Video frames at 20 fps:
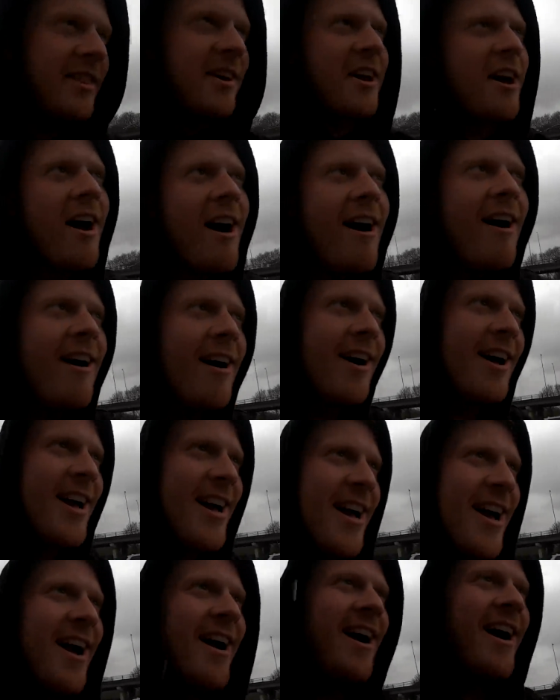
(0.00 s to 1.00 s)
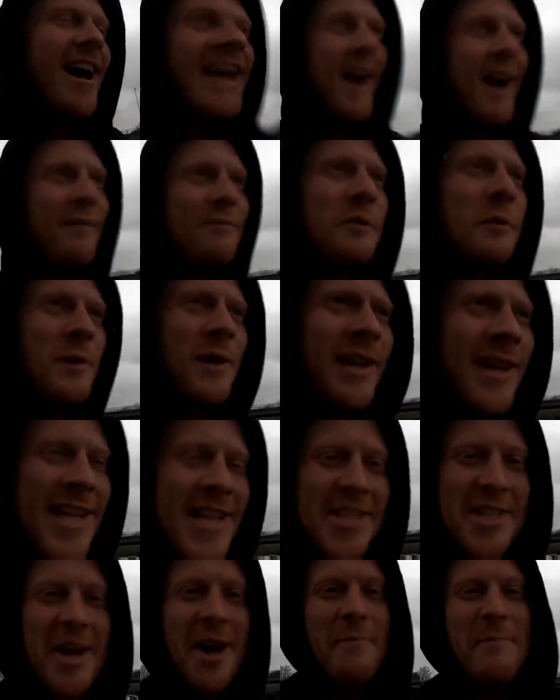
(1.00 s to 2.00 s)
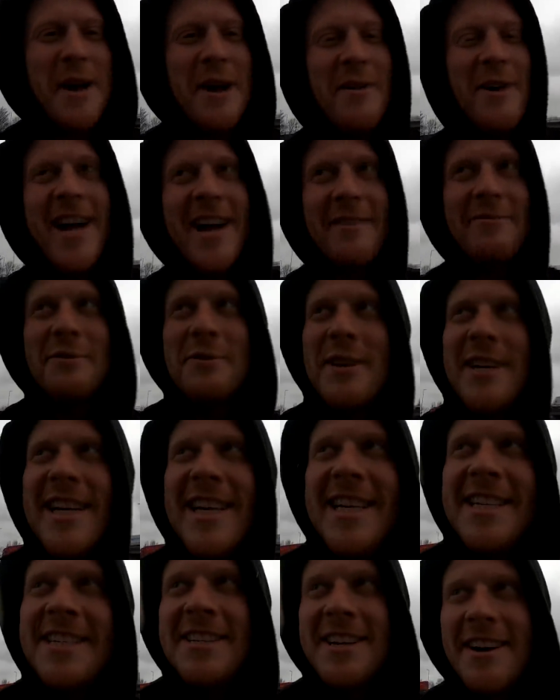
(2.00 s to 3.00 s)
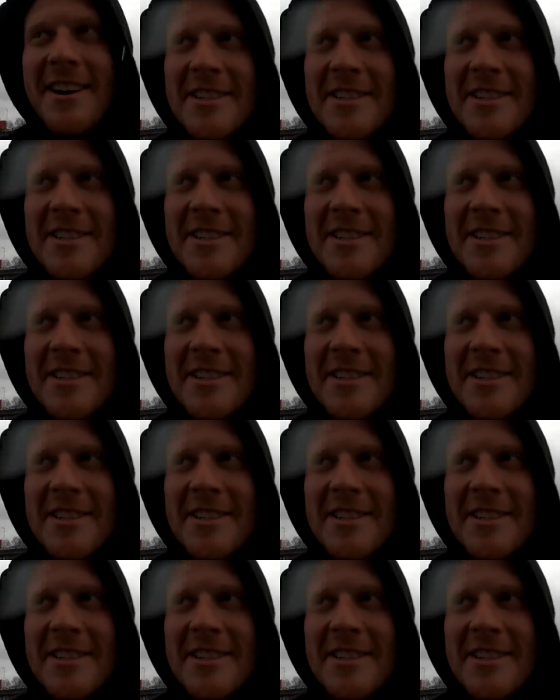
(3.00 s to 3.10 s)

in the car. I have to at least come out. I have to at least